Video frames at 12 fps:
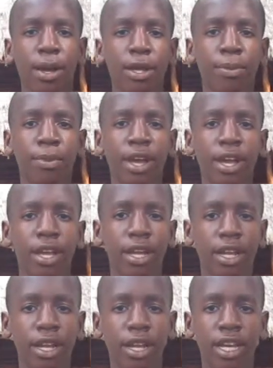in my
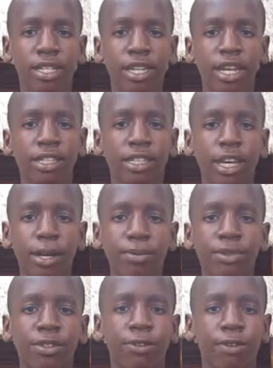last
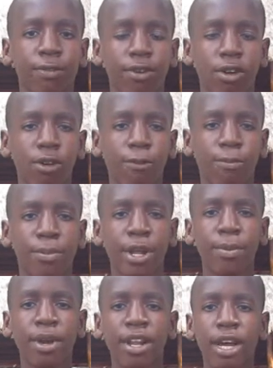exams of
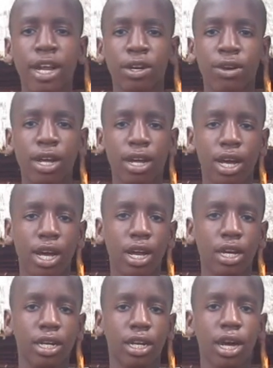primary and,
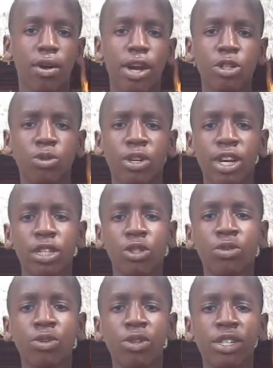and I want to
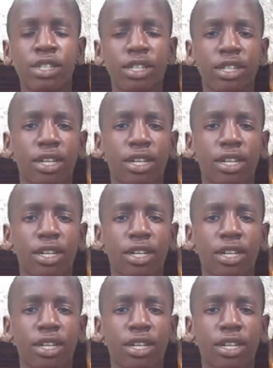get good